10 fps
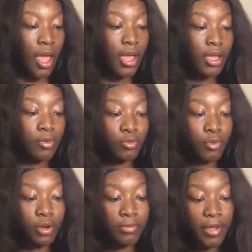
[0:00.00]
I can
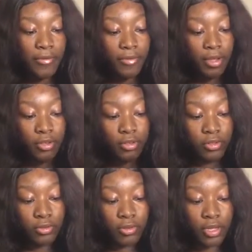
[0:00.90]
run my fingers
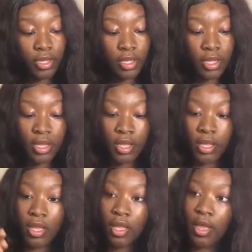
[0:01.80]
through it
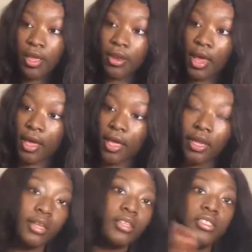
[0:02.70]
and not
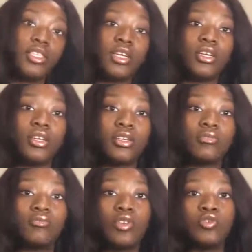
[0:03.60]
get any shedding.
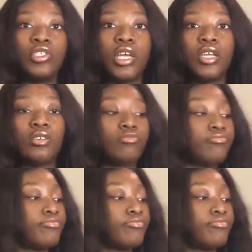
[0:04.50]
No shedding.